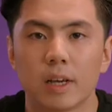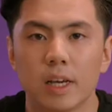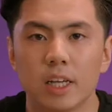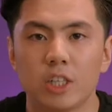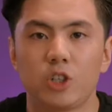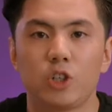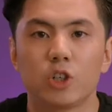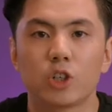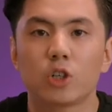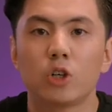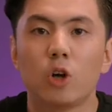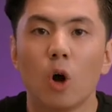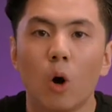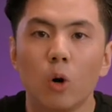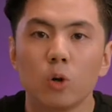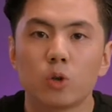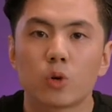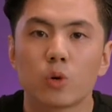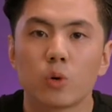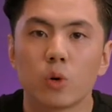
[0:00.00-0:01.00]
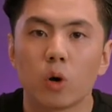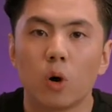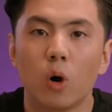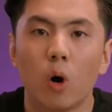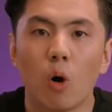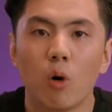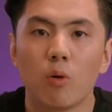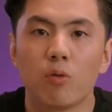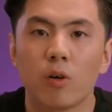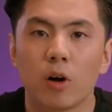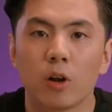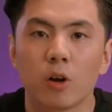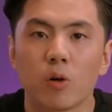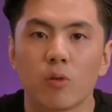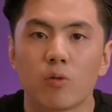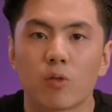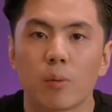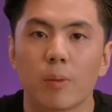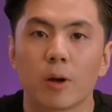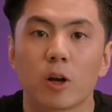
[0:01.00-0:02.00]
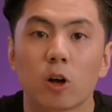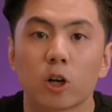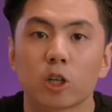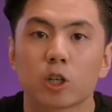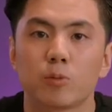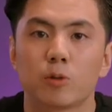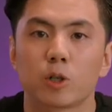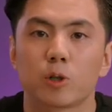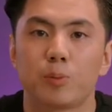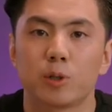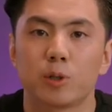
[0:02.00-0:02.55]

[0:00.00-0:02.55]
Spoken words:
is just go through your whole funnel from a customer's